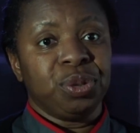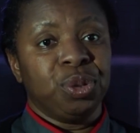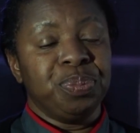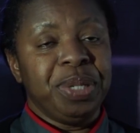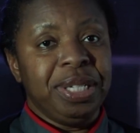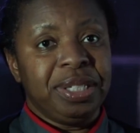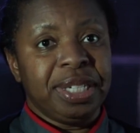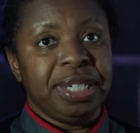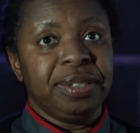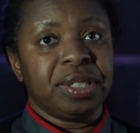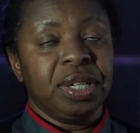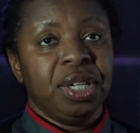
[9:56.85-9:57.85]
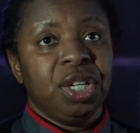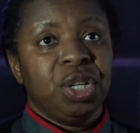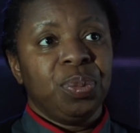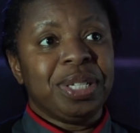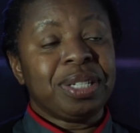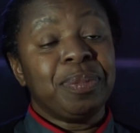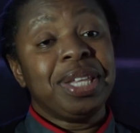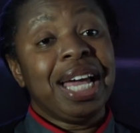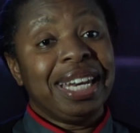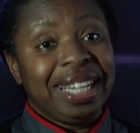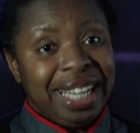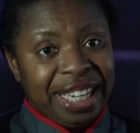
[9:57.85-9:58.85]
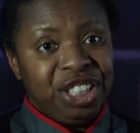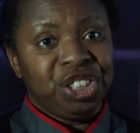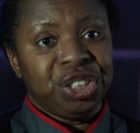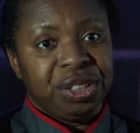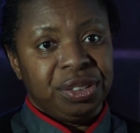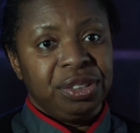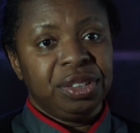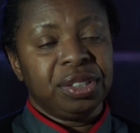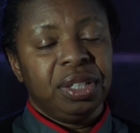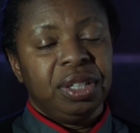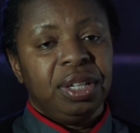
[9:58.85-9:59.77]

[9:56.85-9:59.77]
or meetings where some of the allegations